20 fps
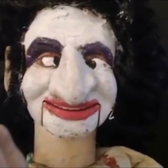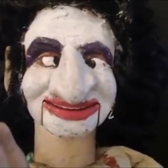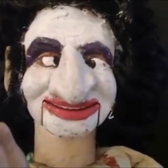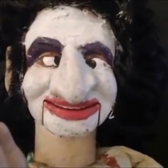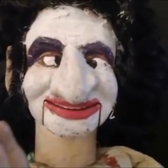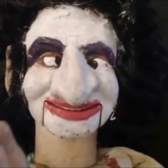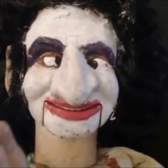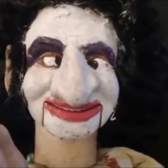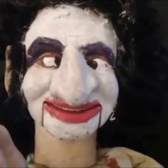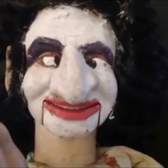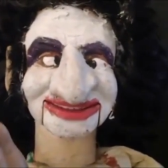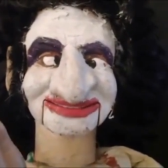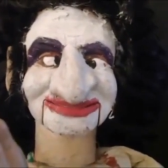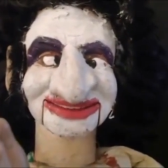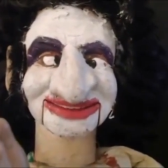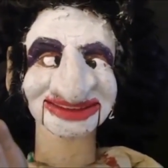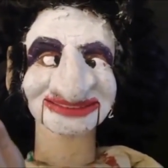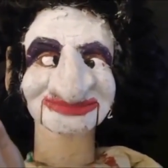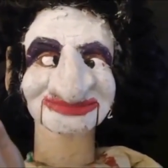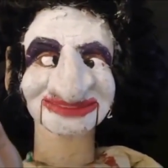I'm going to
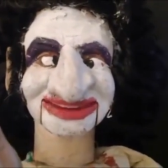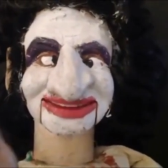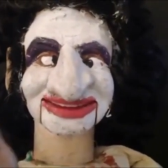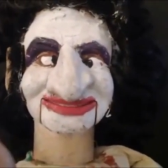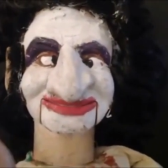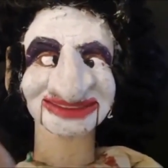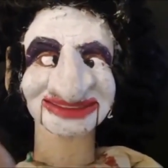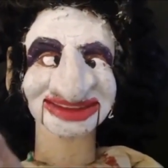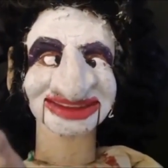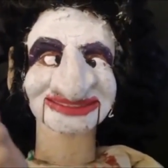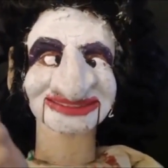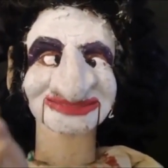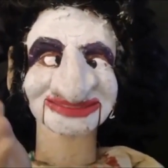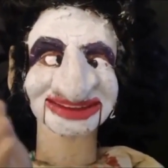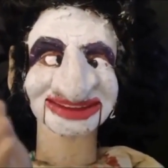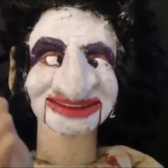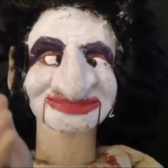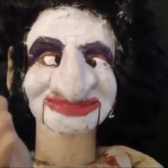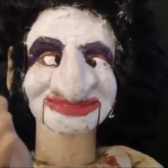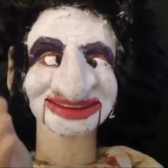need for all of you to
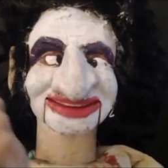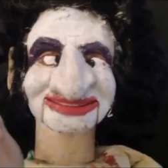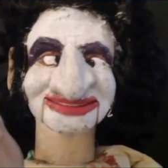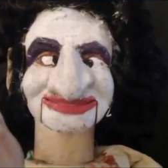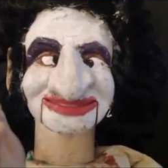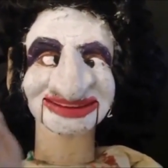come on